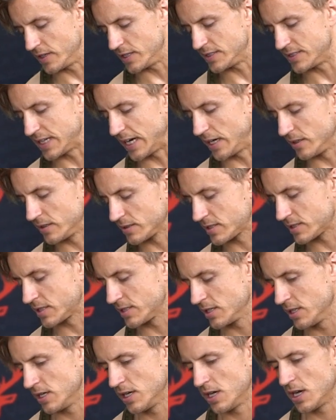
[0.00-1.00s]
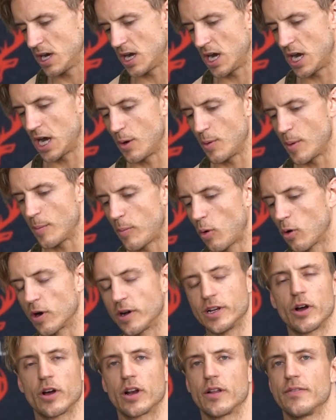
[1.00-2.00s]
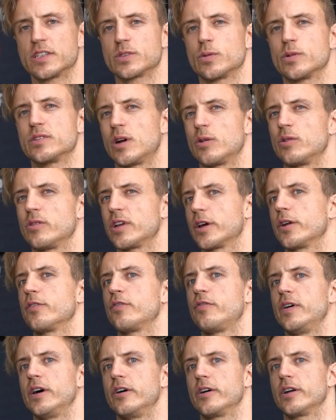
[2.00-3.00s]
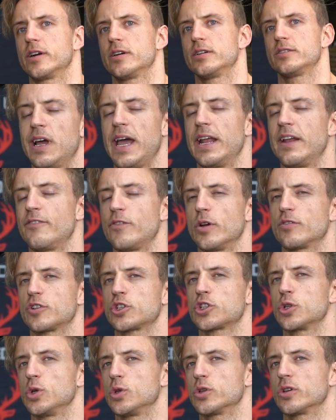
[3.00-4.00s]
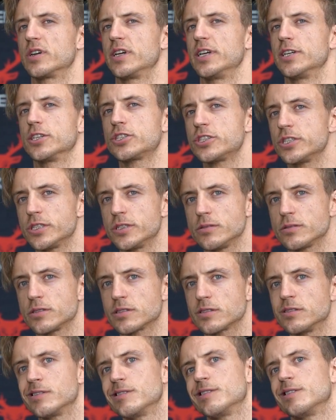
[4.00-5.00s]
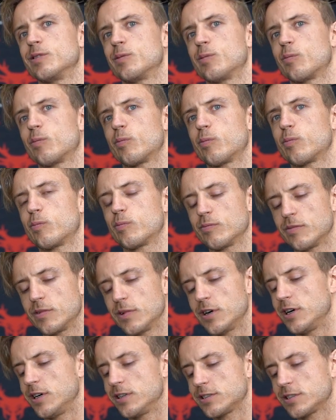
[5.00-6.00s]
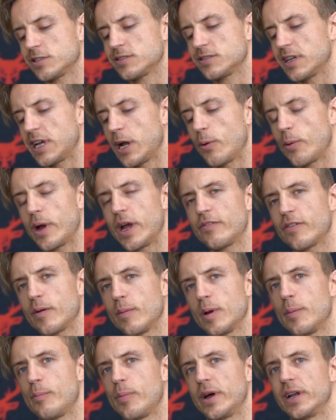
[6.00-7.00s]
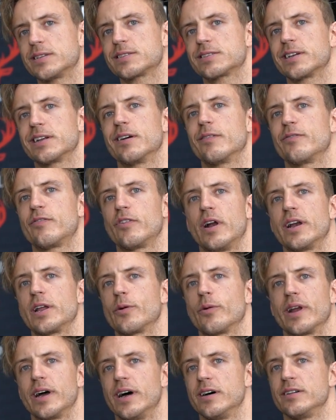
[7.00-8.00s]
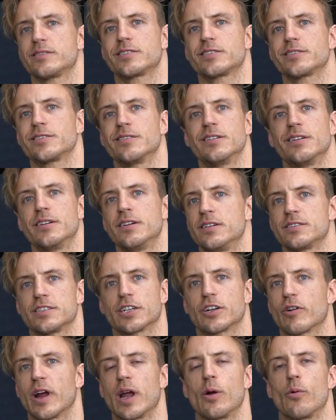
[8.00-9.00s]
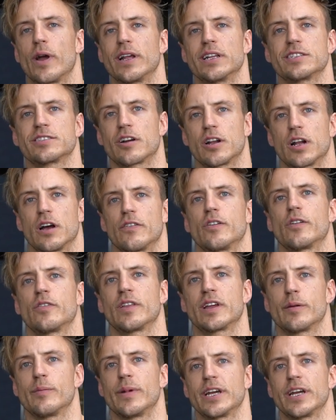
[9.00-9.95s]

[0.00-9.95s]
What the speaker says: the delts. Important note on this one, don't really go to failure. And if you have shoulder issues, also stay away from it, but it's gonna, for anyone else, it's a great way to start off your thing and